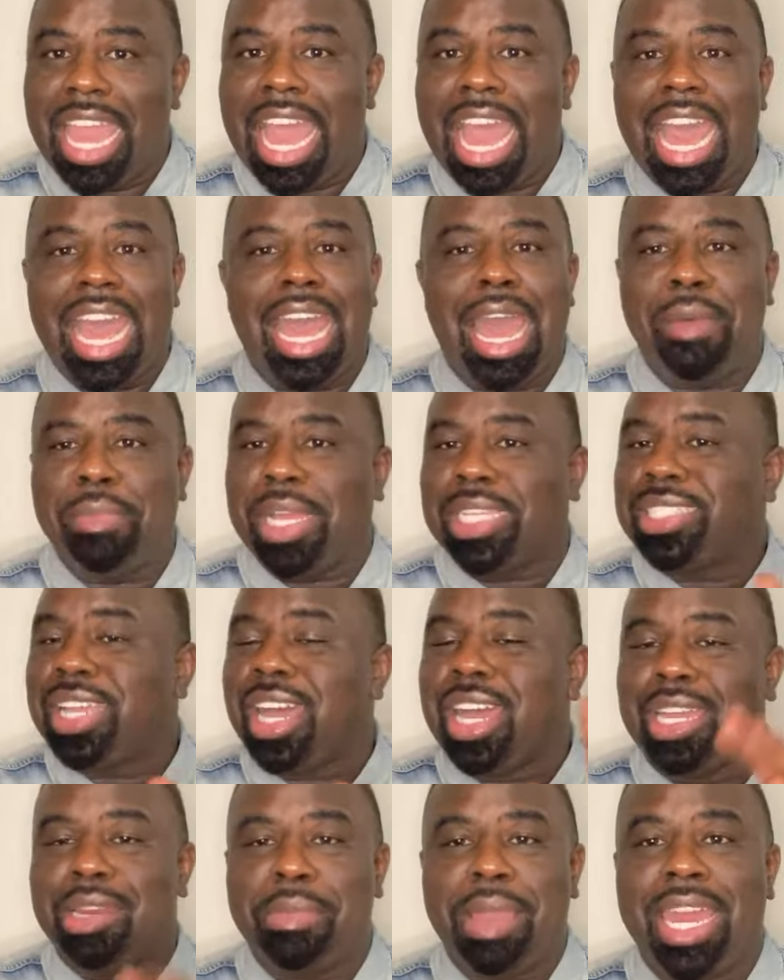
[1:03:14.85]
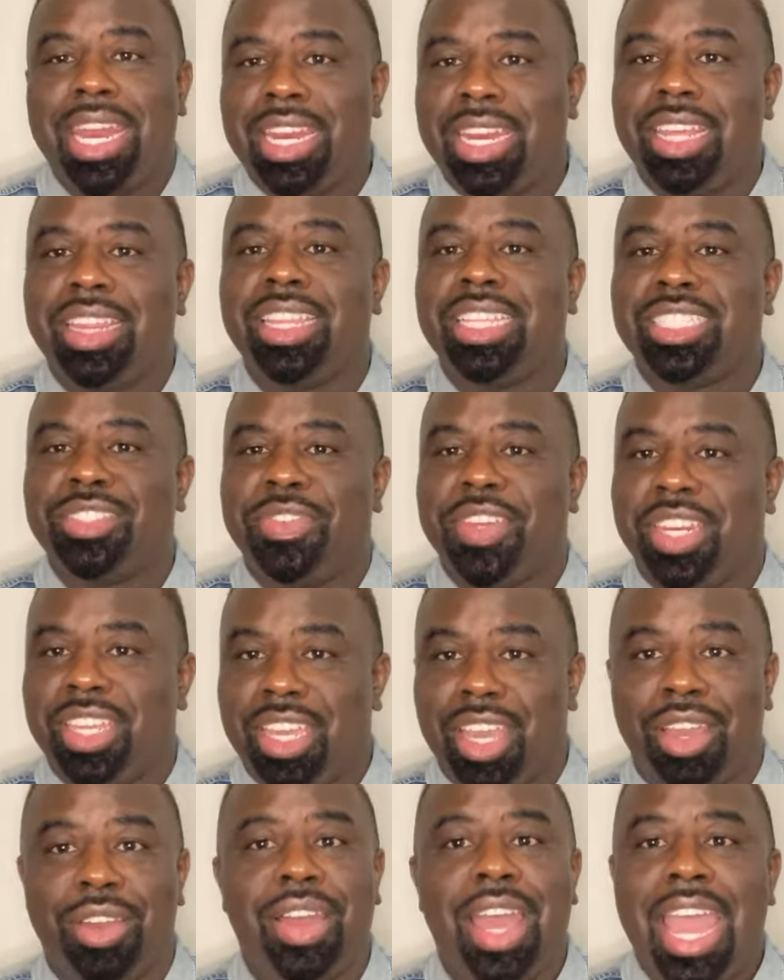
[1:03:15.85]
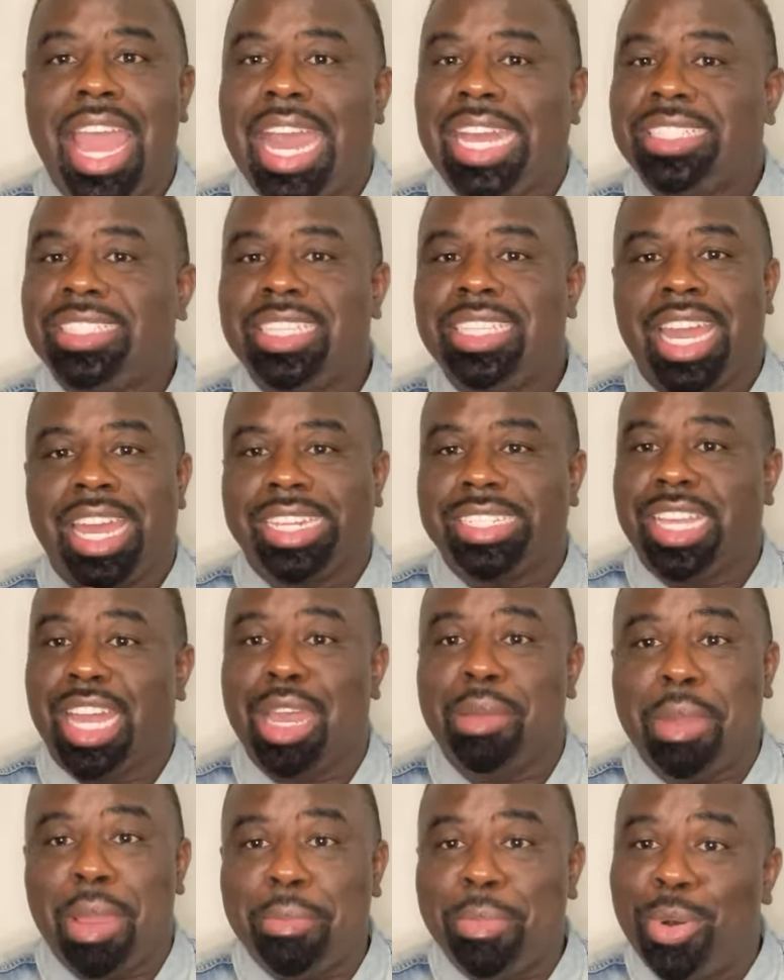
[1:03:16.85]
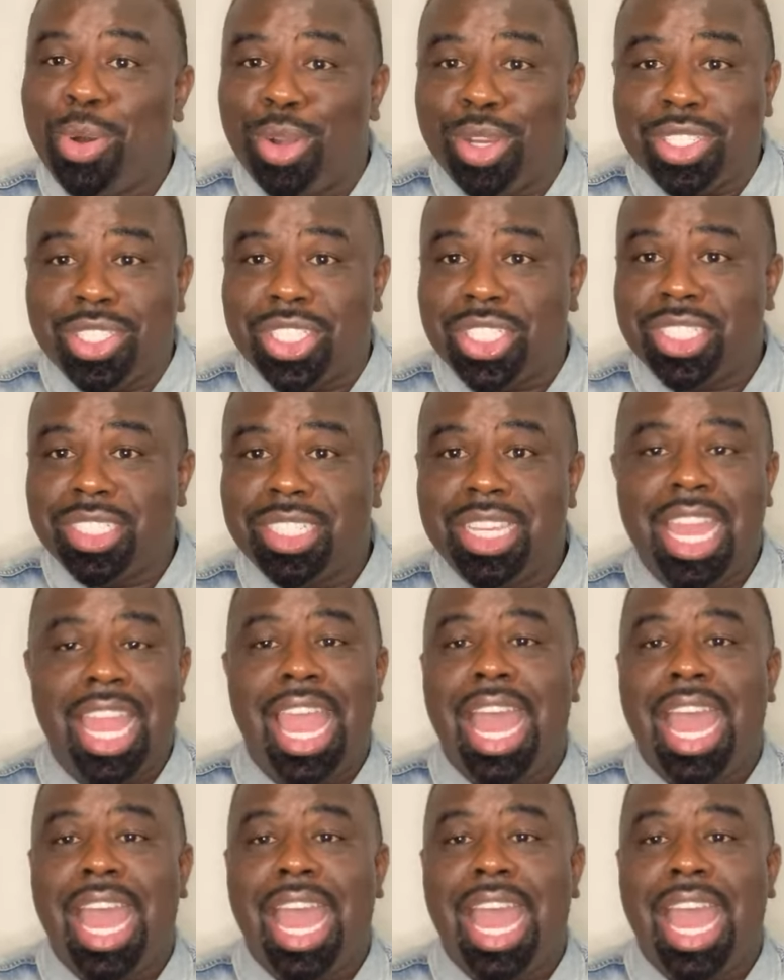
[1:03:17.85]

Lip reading: I'm not talking about it in this video. I still got to talk about Portia.